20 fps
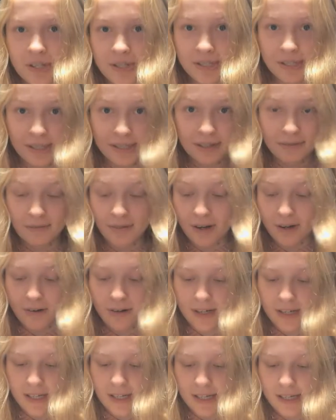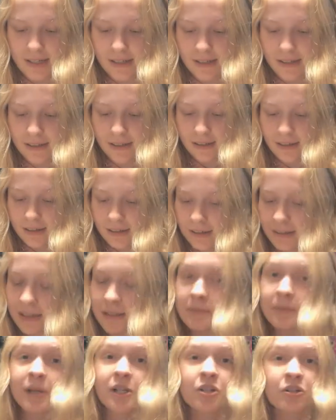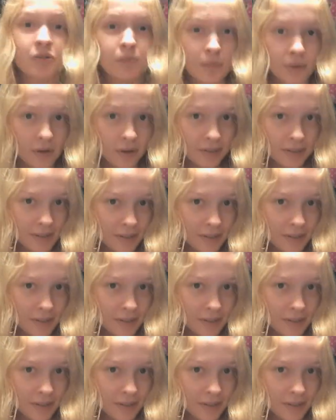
this is a very special book